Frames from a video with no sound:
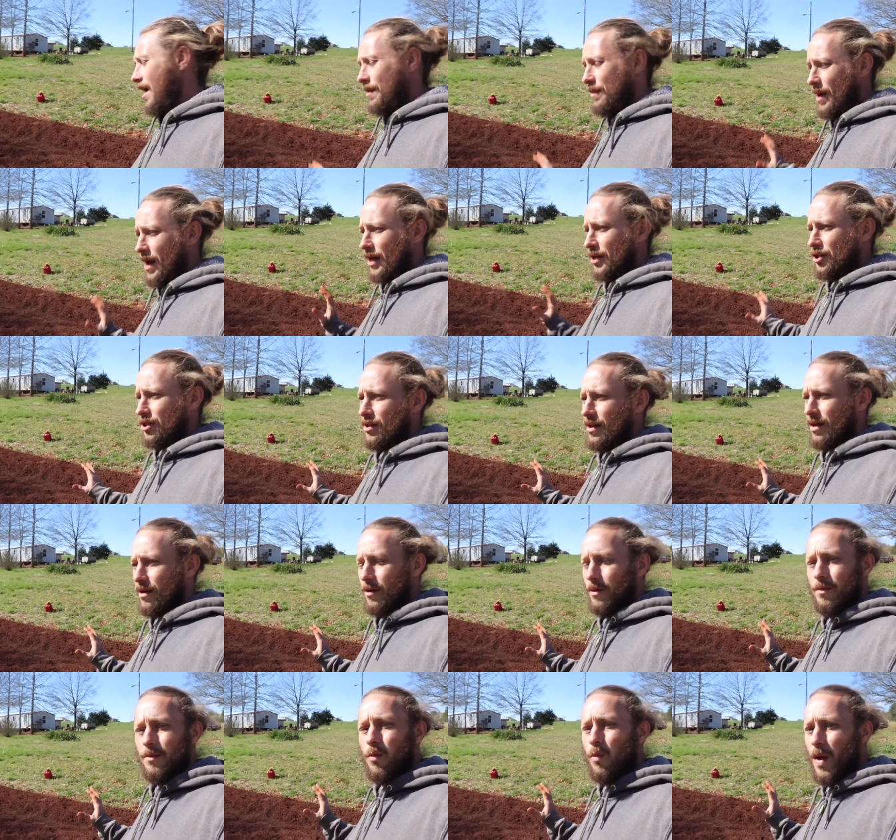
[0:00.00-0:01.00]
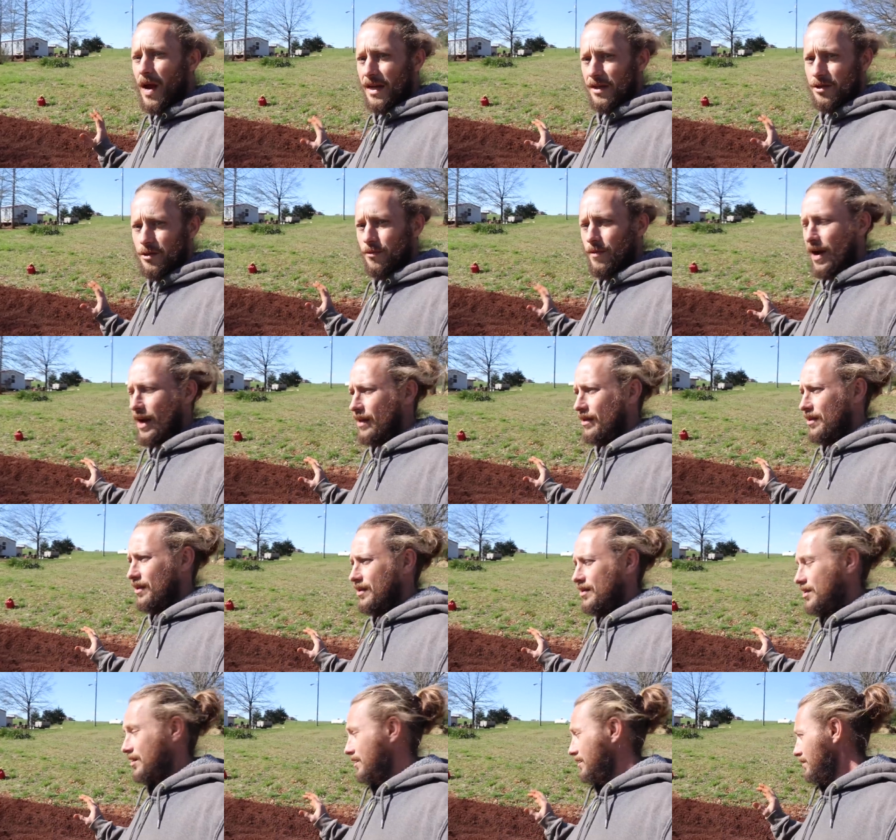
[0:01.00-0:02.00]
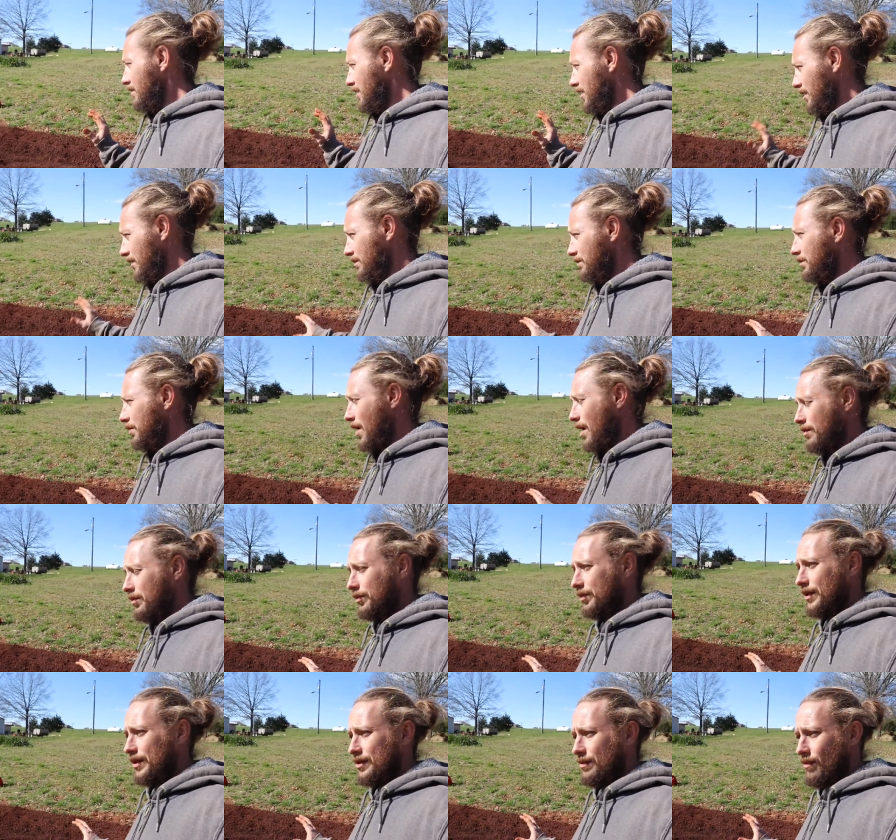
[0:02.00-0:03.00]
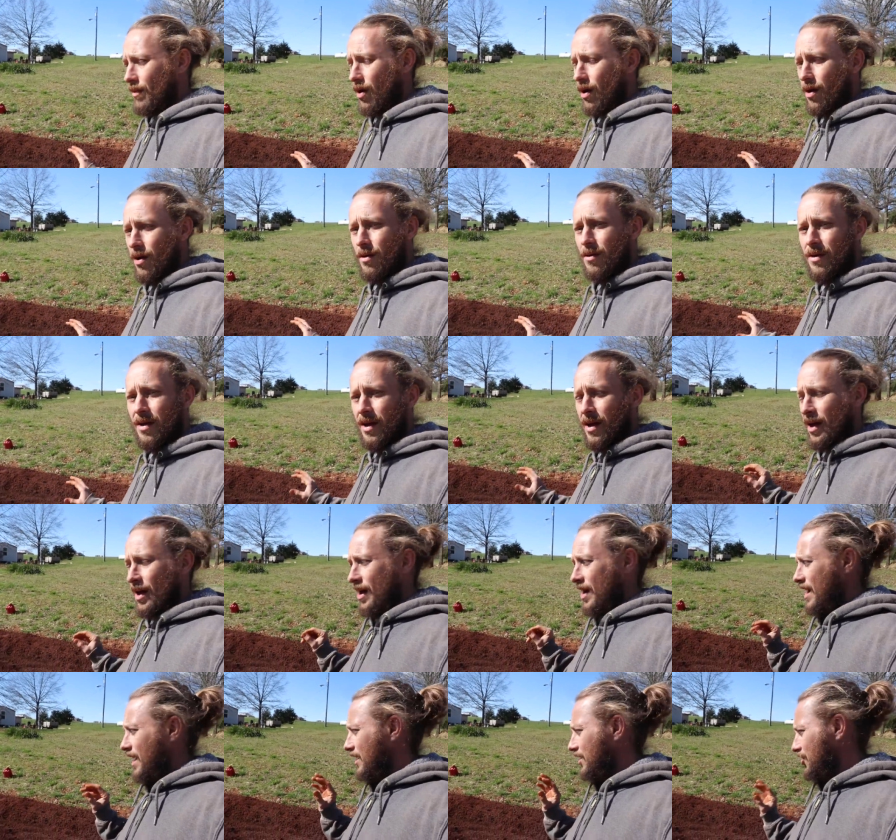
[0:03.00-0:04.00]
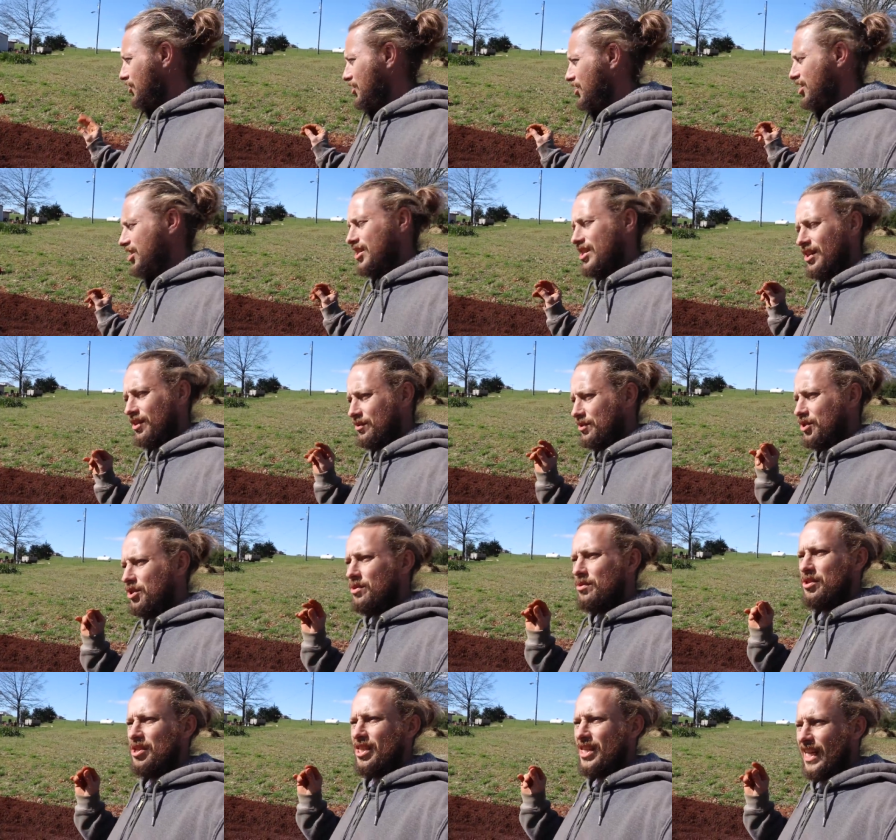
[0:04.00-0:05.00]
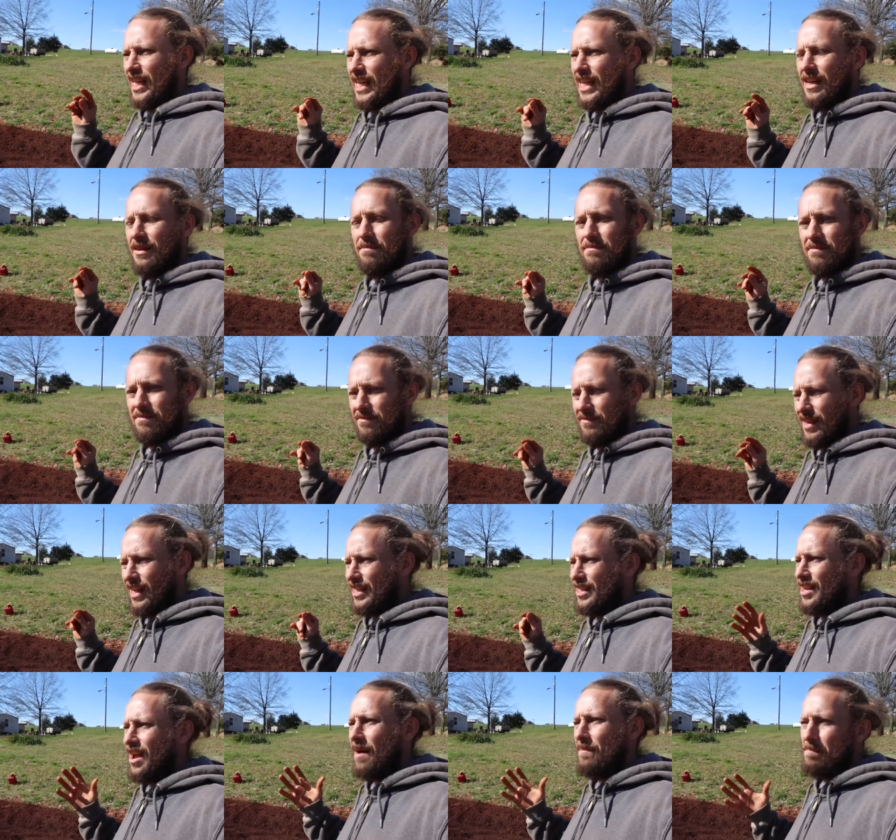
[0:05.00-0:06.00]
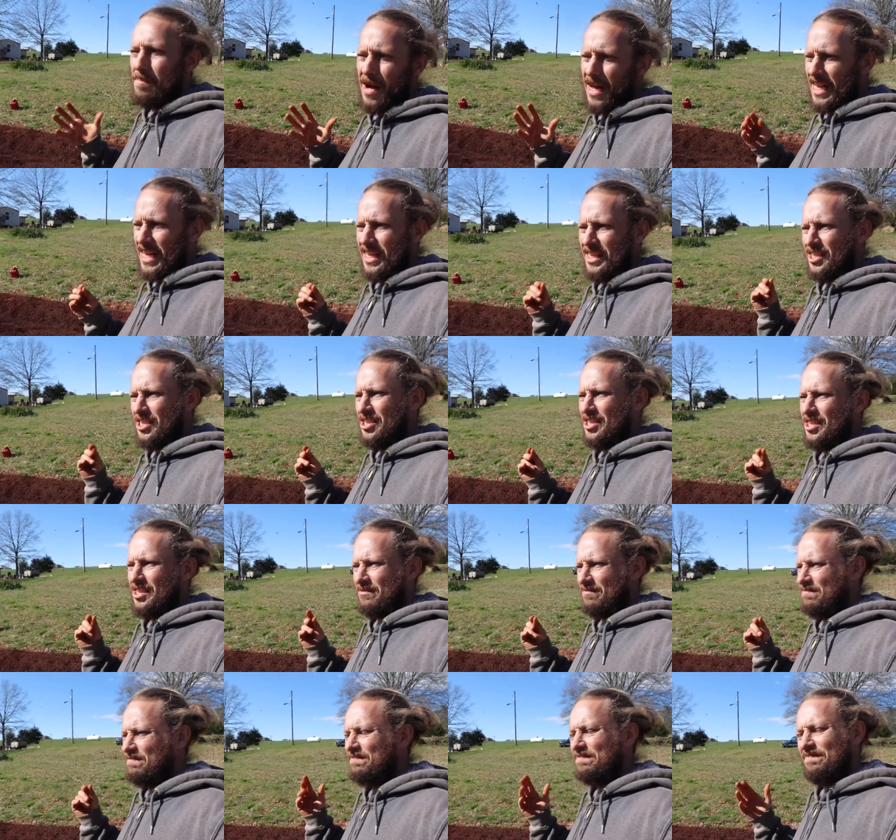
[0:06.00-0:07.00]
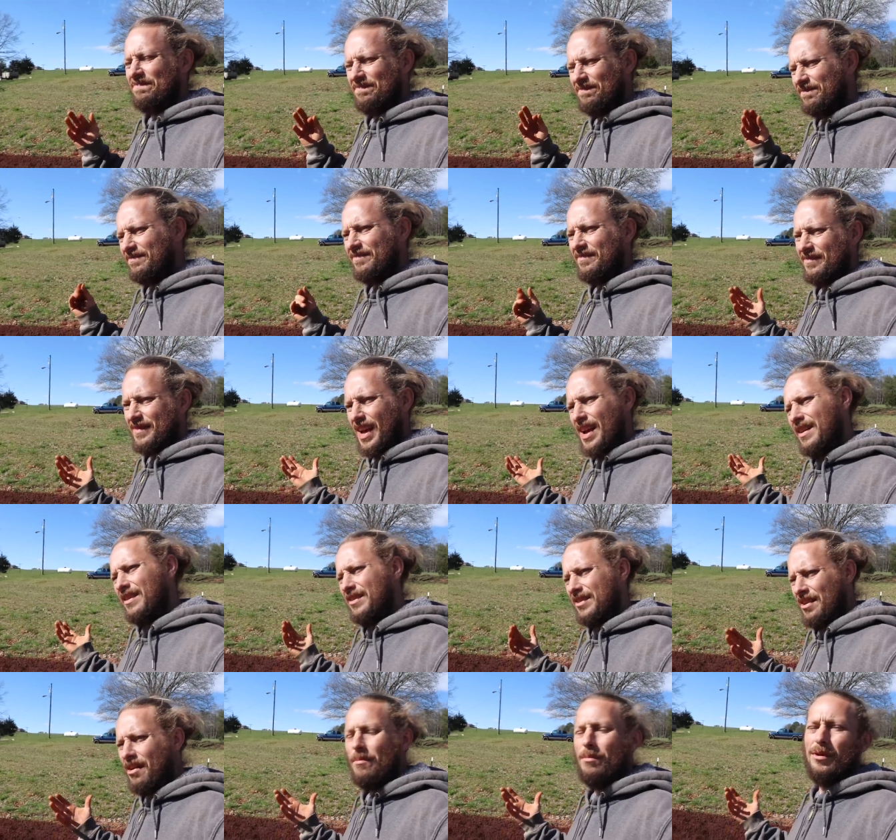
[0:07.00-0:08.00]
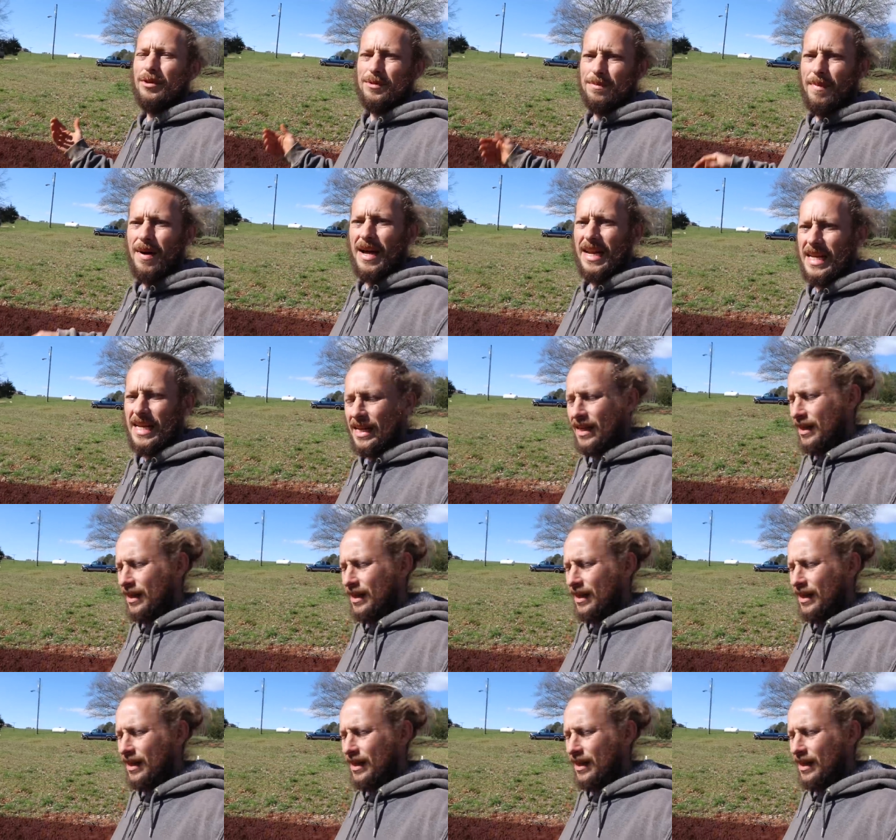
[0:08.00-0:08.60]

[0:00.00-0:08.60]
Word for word: I'm actually gonna wait to rake this till probably tomorrow. It's just still too sticky and it's not muddy, it's just, it's almost muddy.